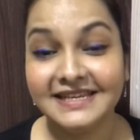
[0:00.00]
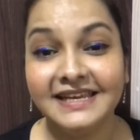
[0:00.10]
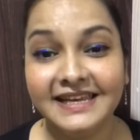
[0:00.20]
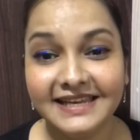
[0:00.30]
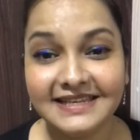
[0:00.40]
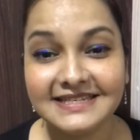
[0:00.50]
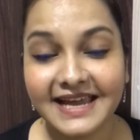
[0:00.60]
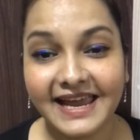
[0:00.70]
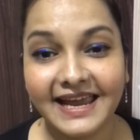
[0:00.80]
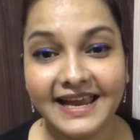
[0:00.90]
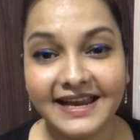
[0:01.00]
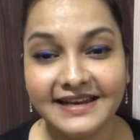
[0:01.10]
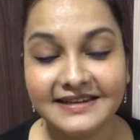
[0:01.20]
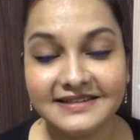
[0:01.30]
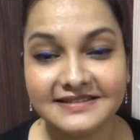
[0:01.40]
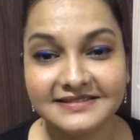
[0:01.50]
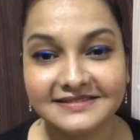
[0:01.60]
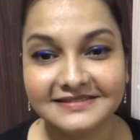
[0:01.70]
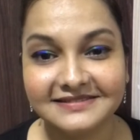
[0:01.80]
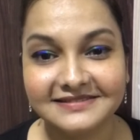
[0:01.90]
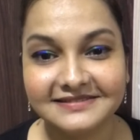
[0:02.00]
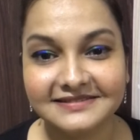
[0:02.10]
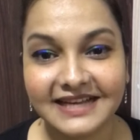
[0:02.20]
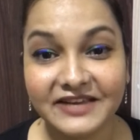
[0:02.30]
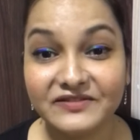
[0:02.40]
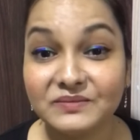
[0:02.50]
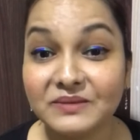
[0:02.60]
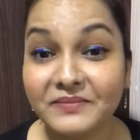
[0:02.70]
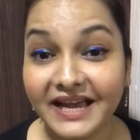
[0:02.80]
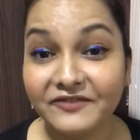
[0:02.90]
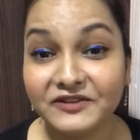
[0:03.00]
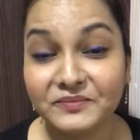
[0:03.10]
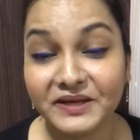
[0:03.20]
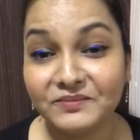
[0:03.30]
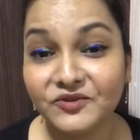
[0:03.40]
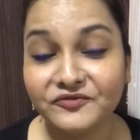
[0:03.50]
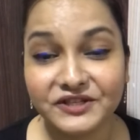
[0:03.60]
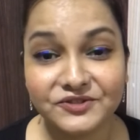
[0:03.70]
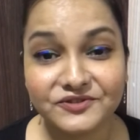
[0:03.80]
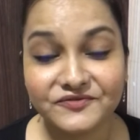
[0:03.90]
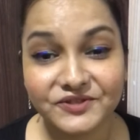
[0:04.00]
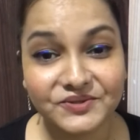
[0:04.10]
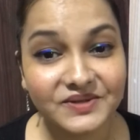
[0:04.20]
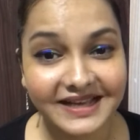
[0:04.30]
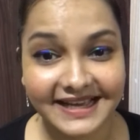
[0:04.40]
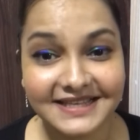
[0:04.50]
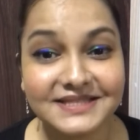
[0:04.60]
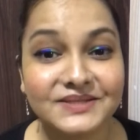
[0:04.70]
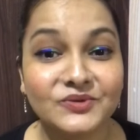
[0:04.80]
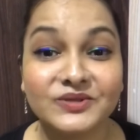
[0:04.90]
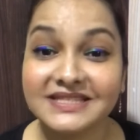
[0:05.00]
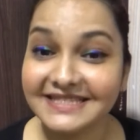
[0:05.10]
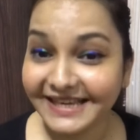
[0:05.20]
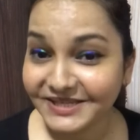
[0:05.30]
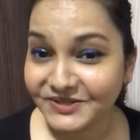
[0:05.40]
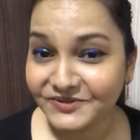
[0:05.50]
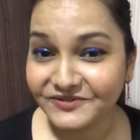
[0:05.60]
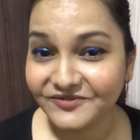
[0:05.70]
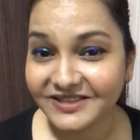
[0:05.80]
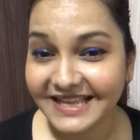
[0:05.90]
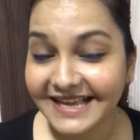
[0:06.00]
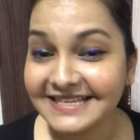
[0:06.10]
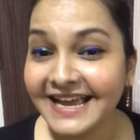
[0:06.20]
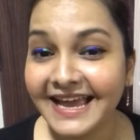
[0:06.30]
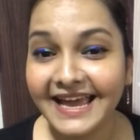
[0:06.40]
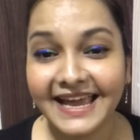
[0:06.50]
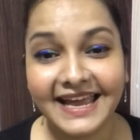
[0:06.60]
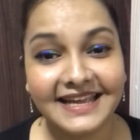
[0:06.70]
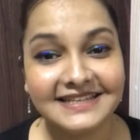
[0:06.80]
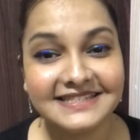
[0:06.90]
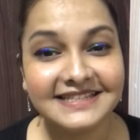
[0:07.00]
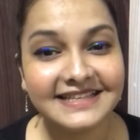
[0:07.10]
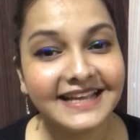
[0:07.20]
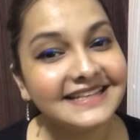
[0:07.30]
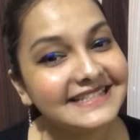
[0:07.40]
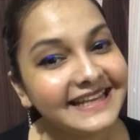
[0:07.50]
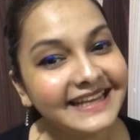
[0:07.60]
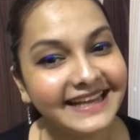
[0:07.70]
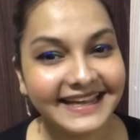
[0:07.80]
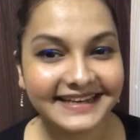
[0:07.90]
it, and I will be back with many more videos for you guys, so stay tuned for that, and till then, take care.